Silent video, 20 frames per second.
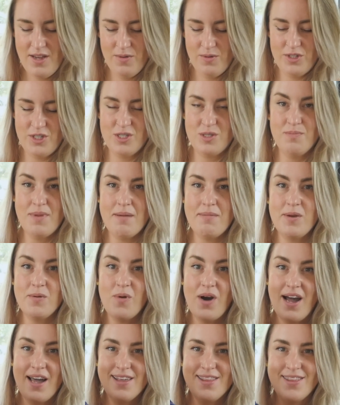which is maybe
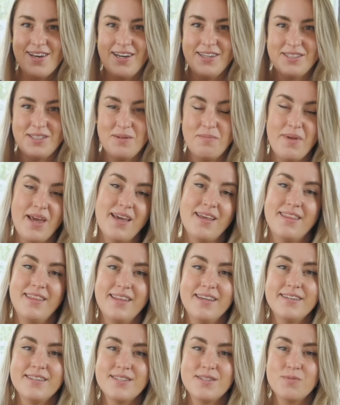why I thought to make
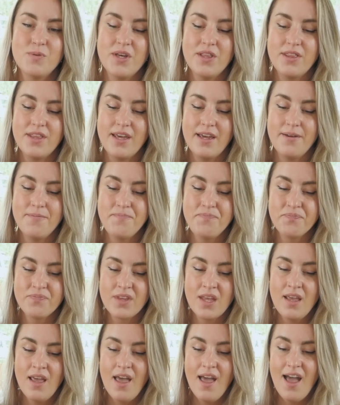this with it.
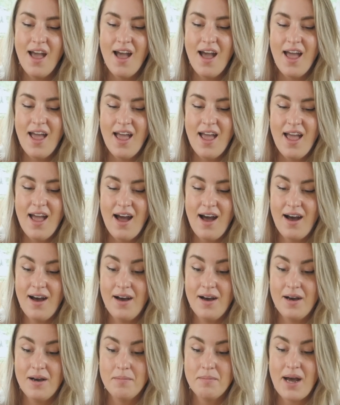
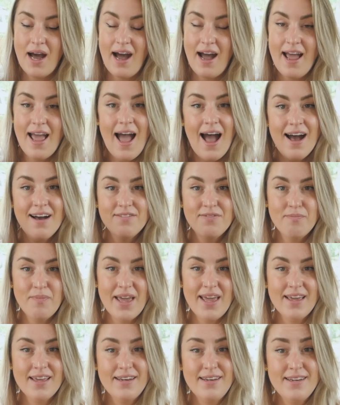I have
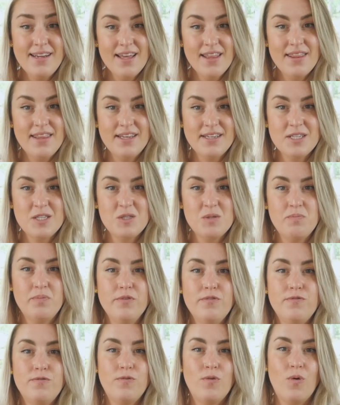made this
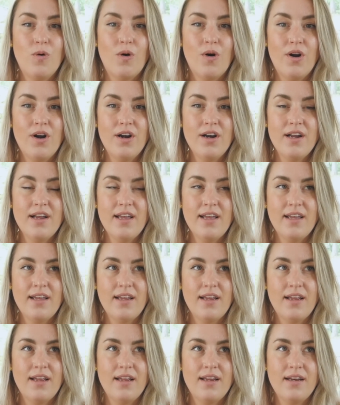before
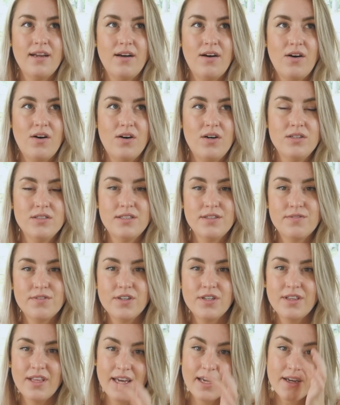in all
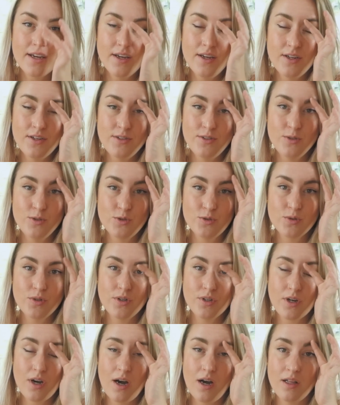different like
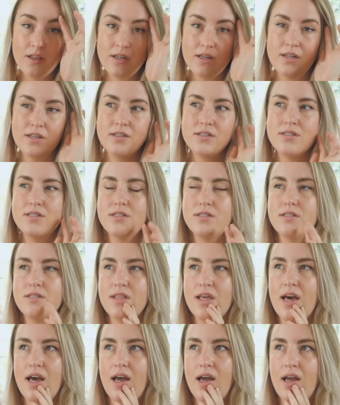neutral colors
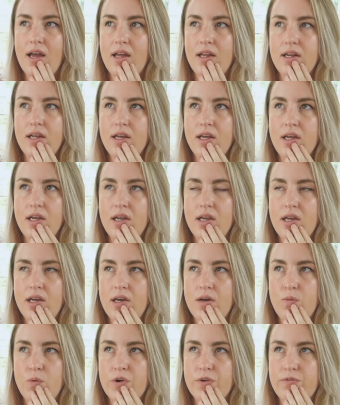that
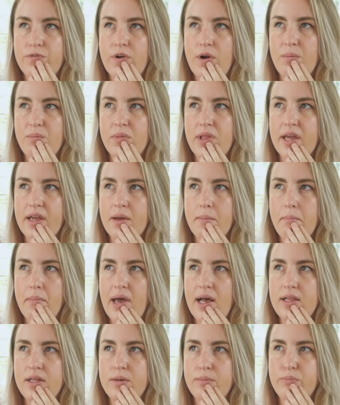were from like a
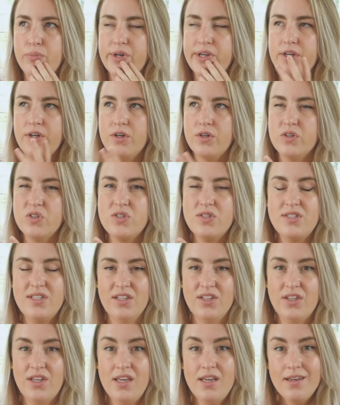Malabrigo
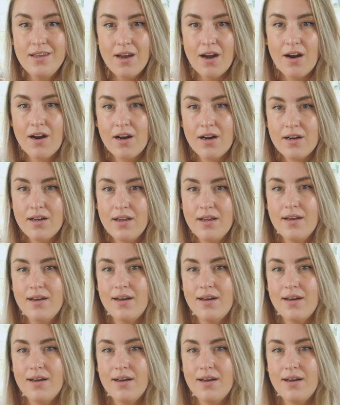silky yarn.